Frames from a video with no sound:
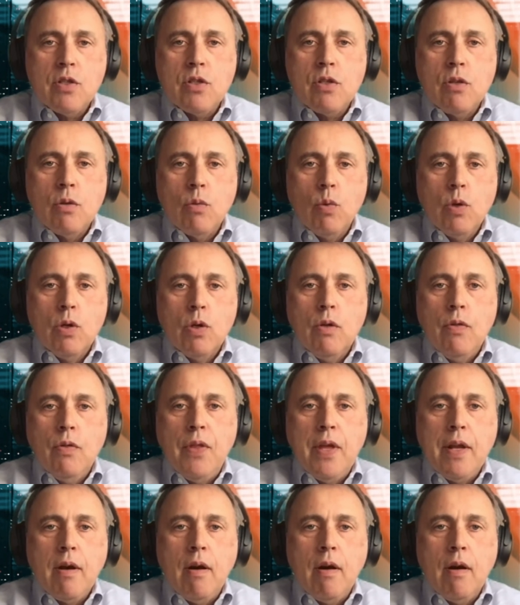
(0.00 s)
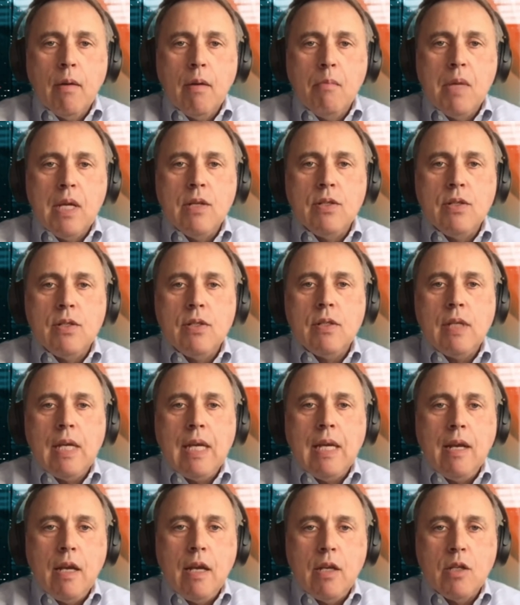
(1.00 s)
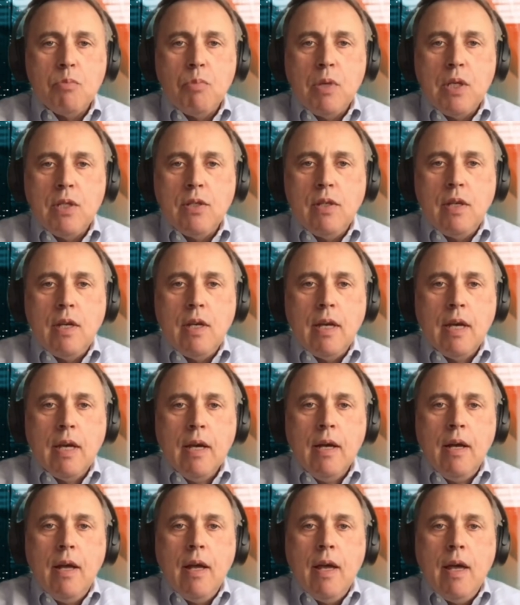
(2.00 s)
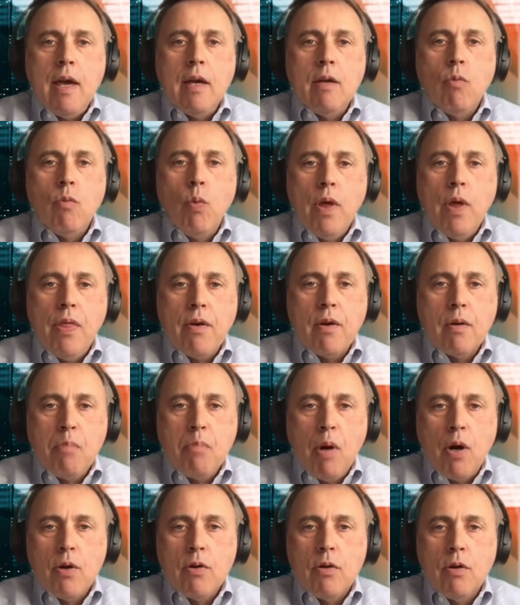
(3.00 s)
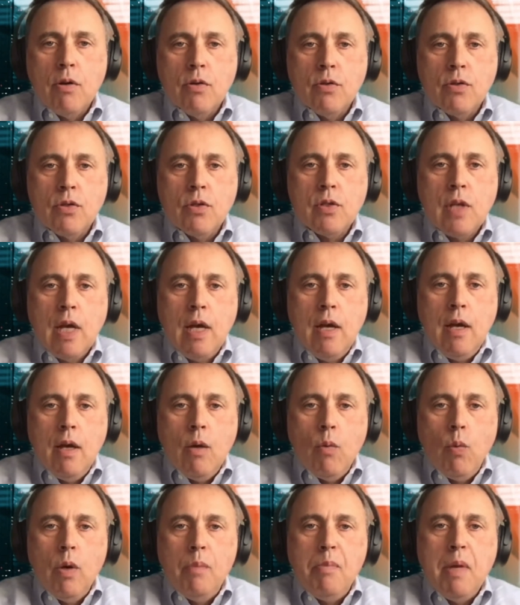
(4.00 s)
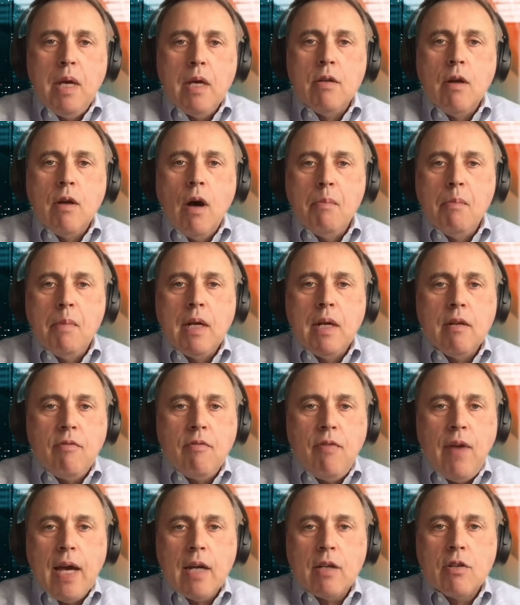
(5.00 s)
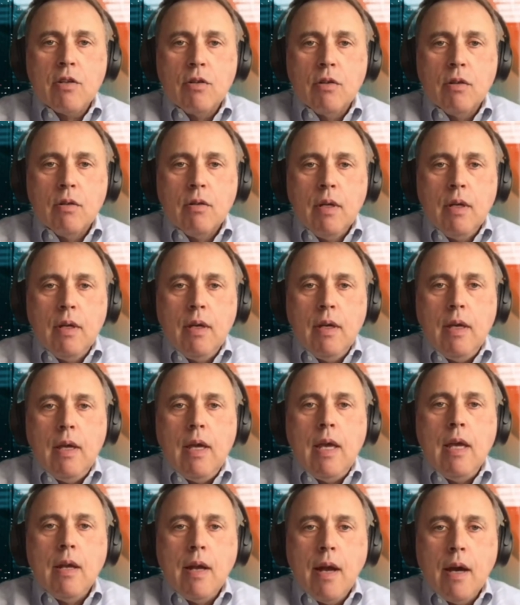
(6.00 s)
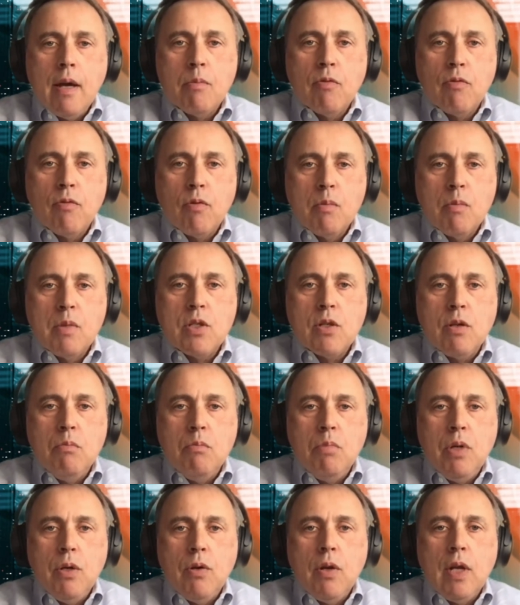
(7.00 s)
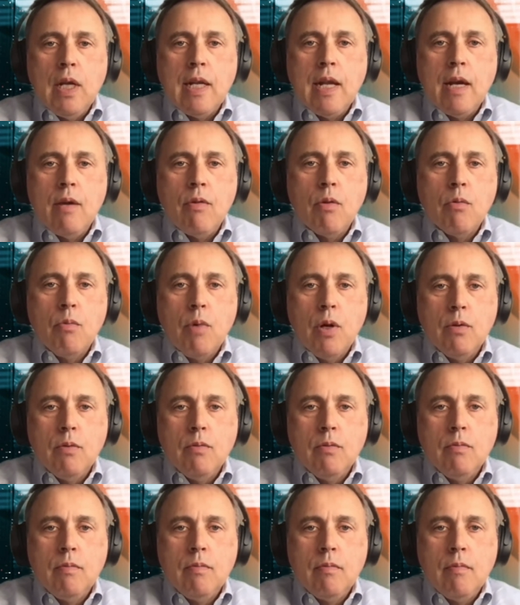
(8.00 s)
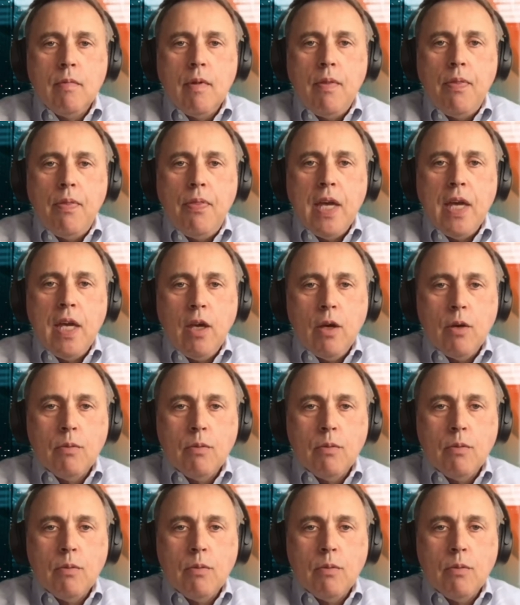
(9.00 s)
in the world that ARM is in HPC, and with our partners will be a dominant factor in high performance computing down the road. Thank you.